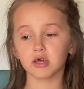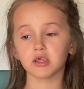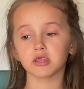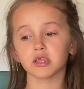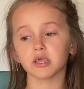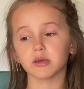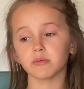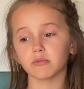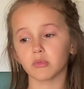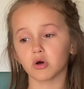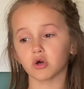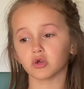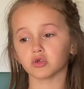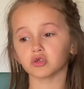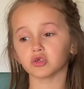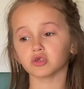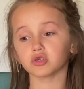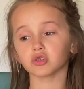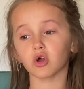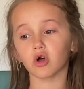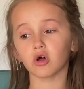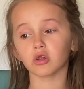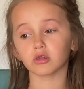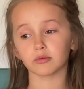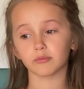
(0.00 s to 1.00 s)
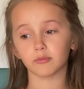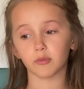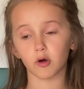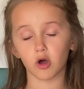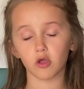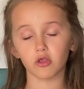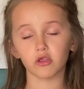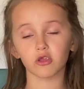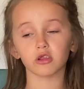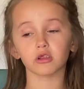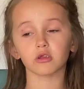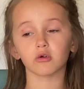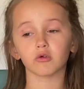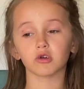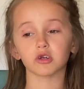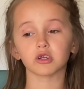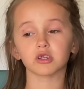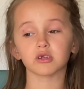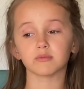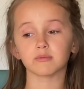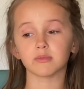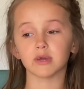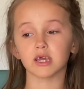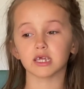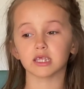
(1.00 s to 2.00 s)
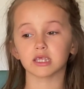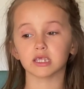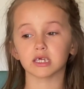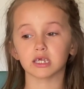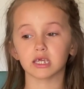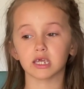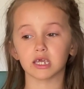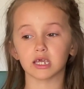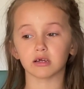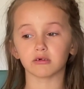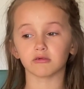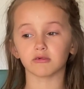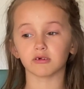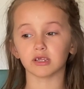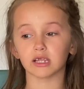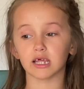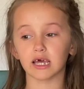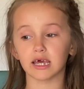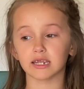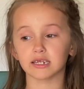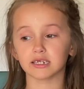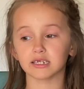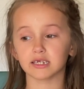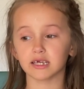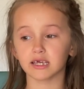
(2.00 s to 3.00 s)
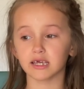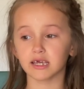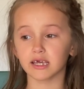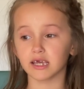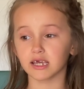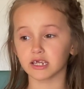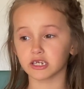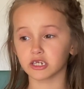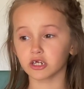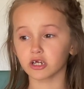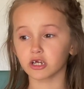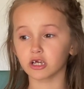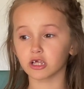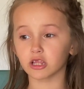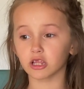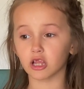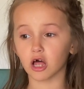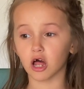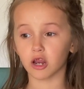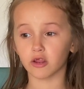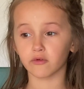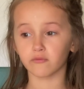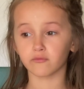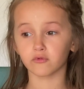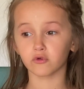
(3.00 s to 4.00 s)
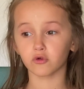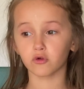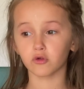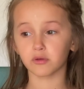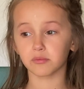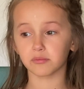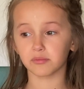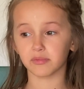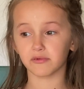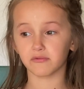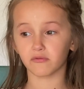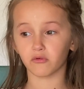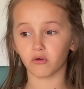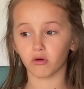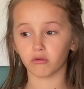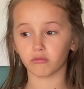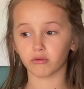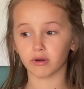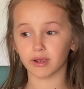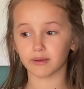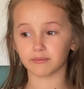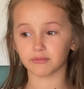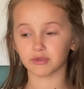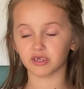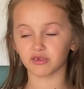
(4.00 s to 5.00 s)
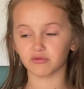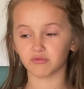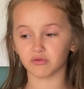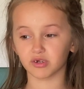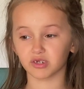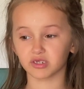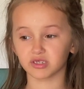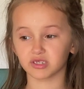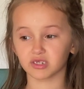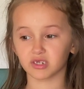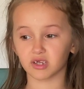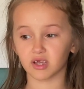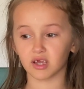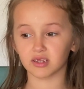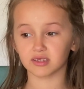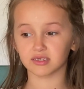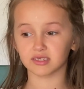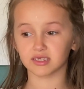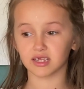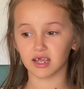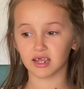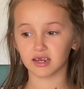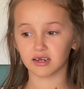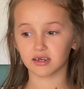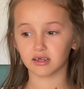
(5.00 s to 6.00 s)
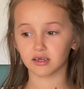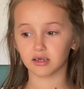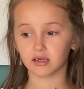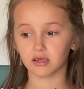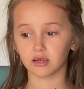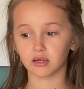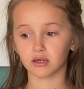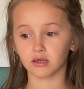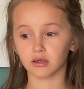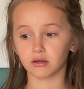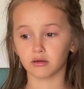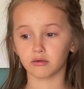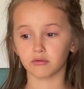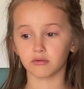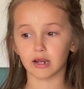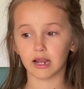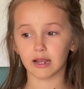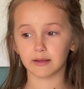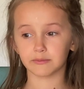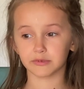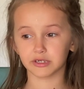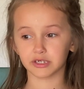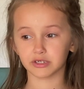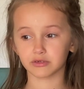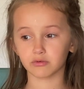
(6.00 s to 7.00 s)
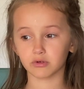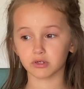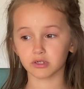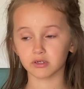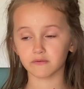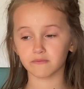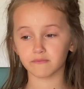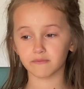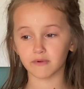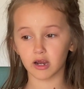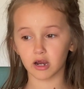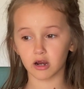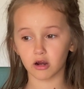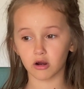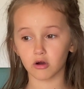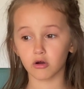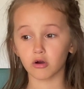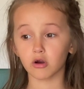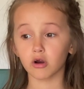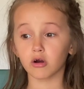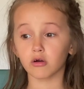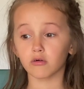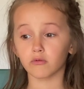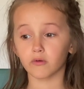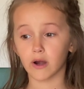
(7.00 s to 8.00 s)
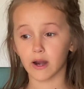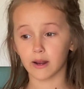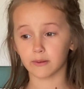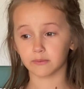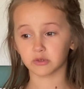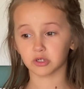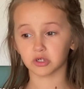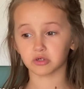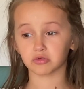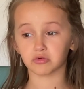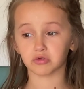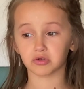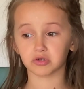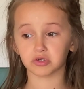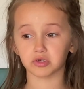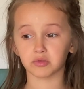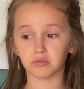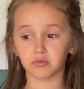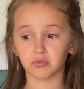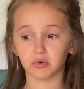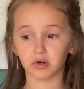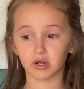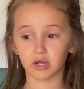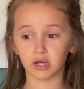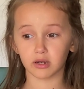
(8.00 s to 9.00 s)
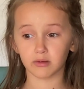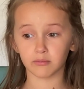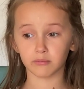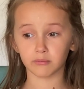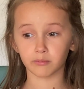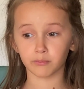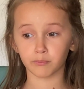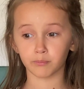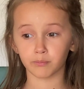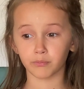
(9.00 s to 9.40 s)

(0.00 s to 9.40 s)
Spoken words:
Then Moses called upon the Lord to make the king relent. It took a lot of doing before Ramses would consent. Ramses was a pharaoh. Ramses was supreme.